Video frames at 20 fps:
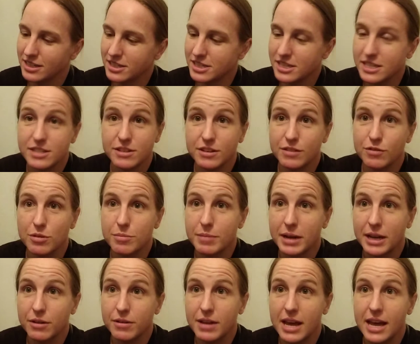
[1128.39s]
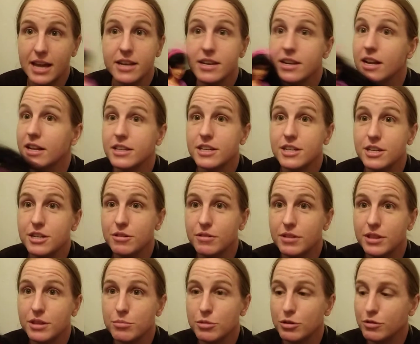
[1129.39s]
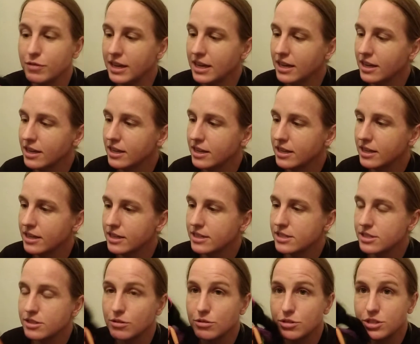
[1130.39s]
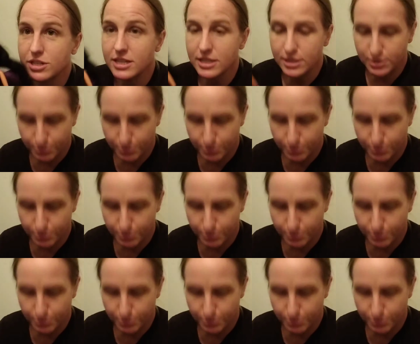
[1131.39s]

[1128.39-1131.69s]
just from my own head, nothing to do with the movie. So she's